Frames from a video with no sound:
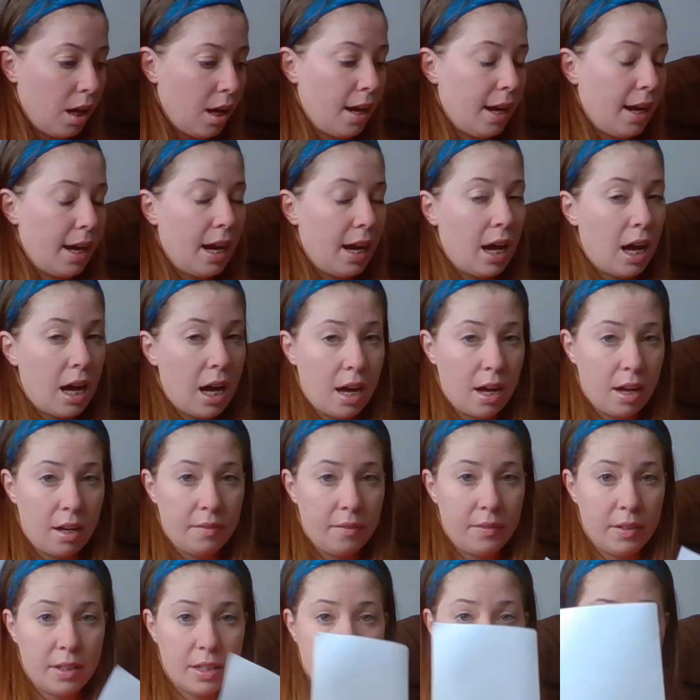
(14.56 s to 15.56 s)
I
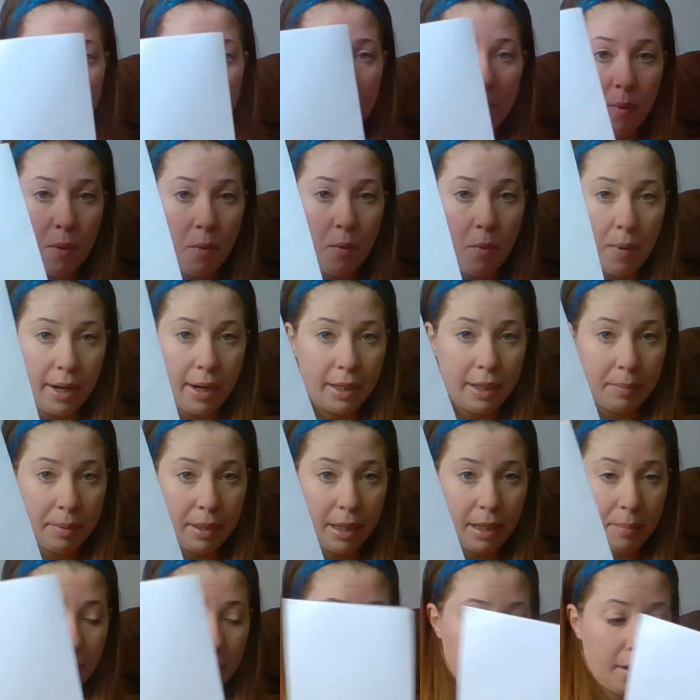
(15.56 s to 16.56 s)
have some white
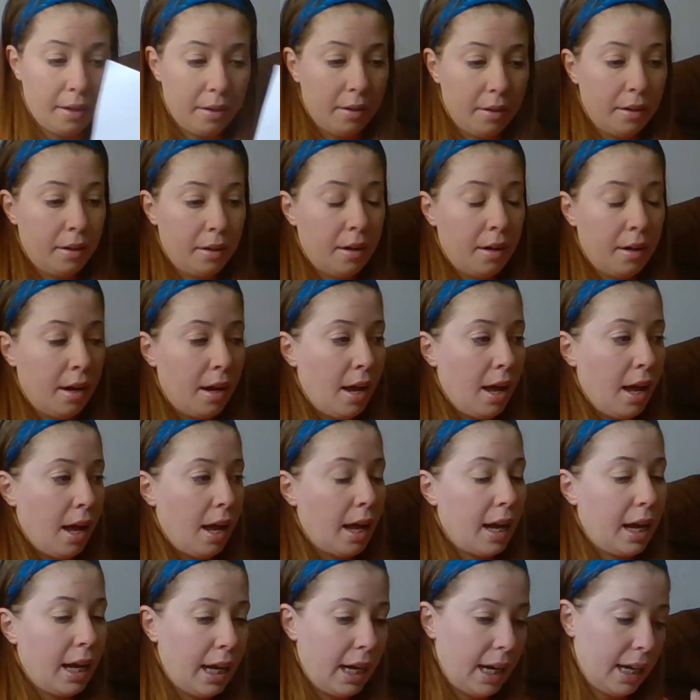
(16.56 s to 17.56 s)
paper,
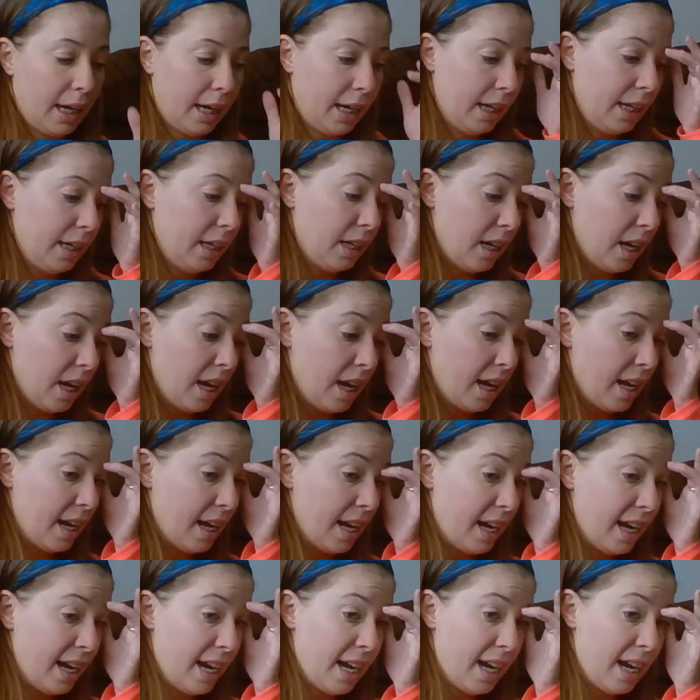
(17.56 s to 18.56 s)
and
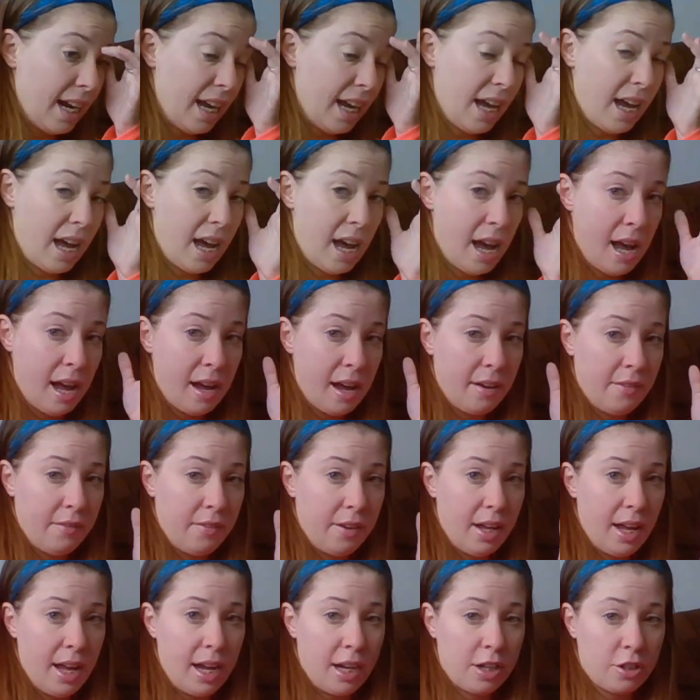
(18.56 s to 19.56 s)
I have
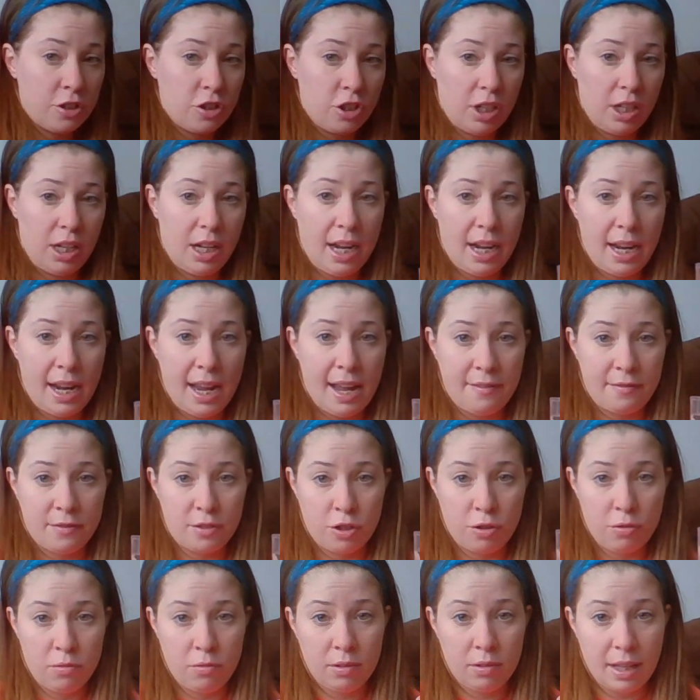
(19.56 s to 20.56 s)

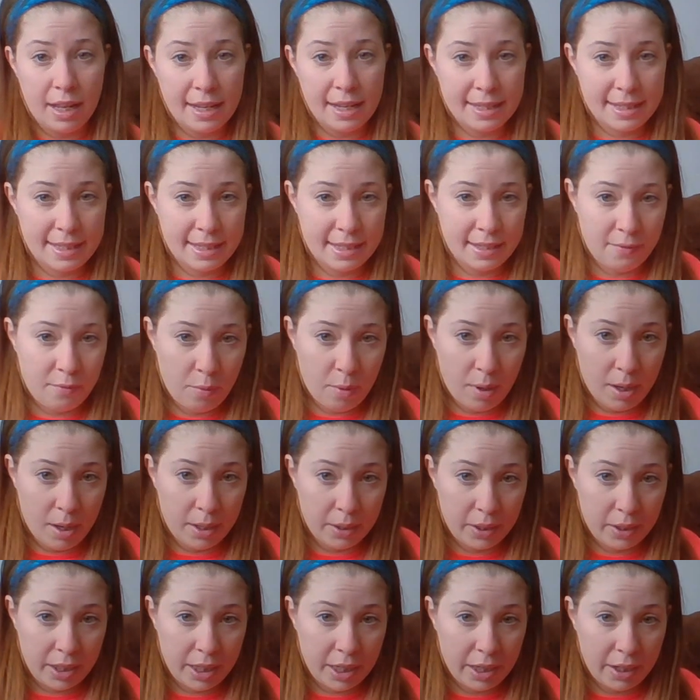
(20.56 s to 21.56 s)
two glasses of
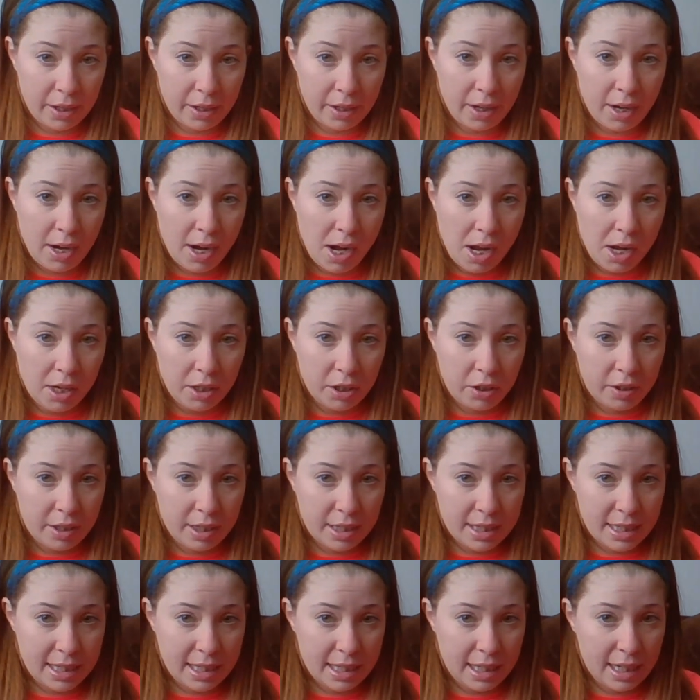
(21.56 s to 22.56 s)
water here. You
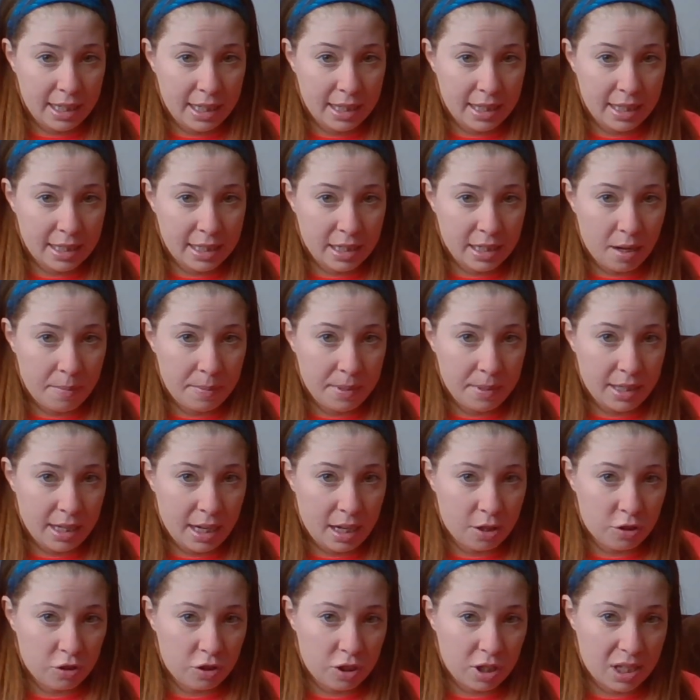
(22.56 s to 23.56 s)
can see this cup is
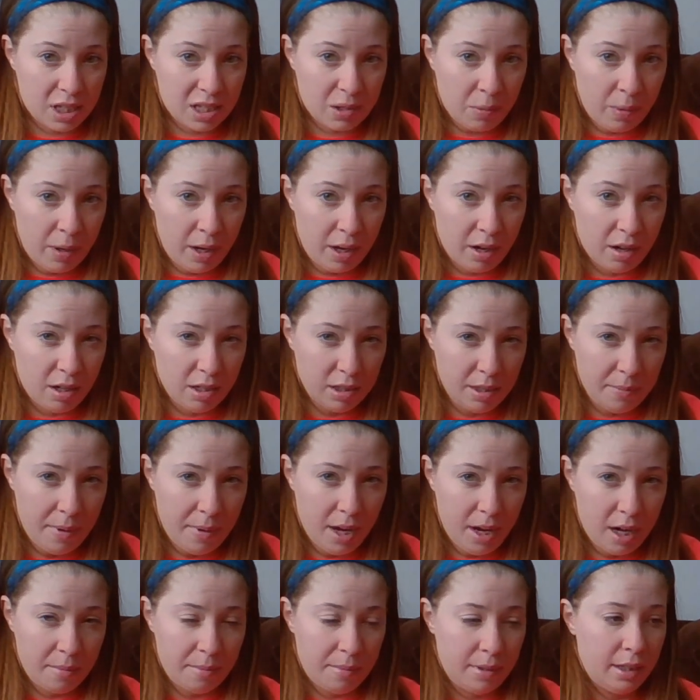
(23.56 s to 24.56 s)
actually square on the
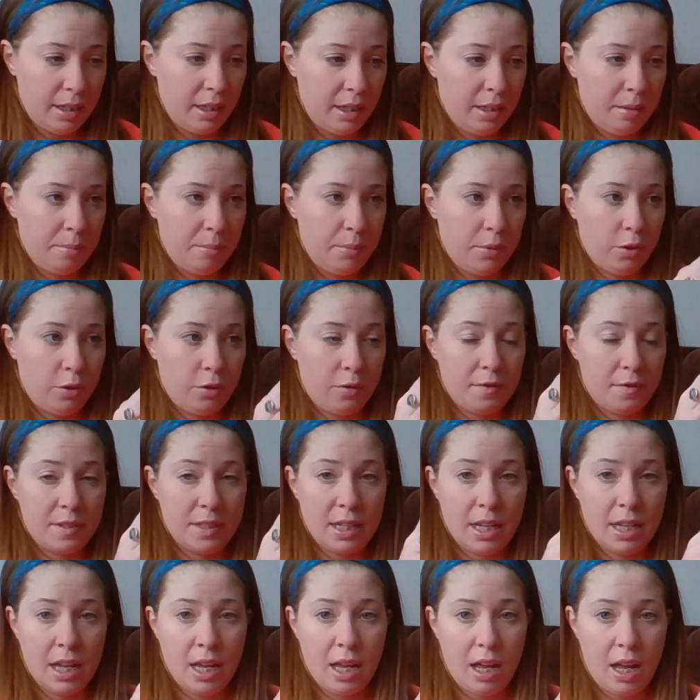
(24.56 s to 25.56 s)
bottom and then it
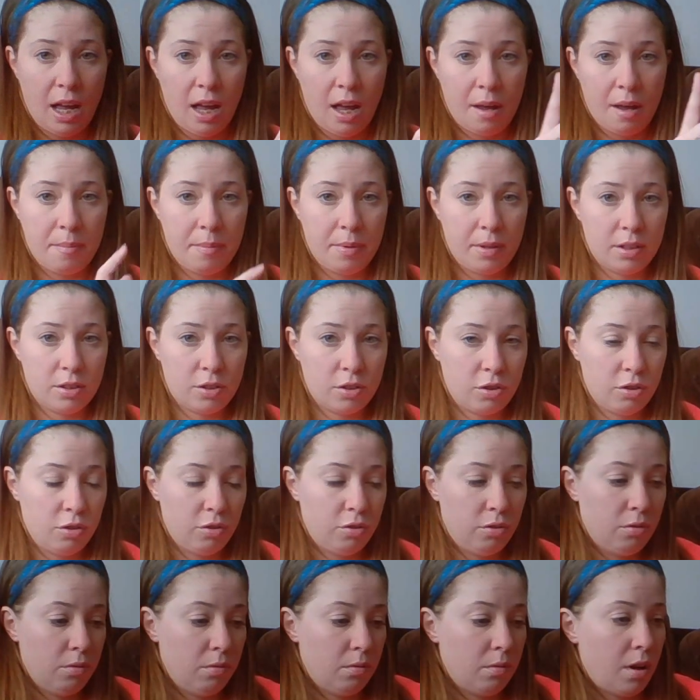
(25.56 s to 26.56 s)
moves up
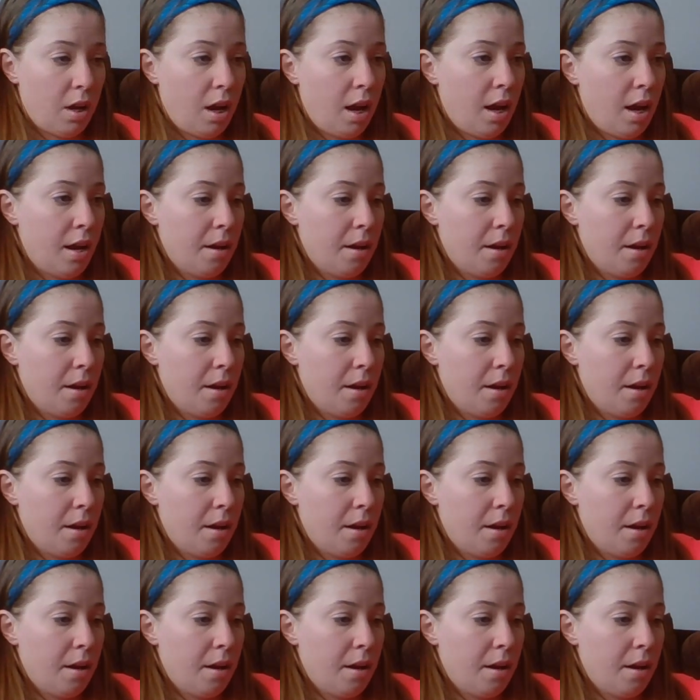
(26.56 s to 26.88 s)
to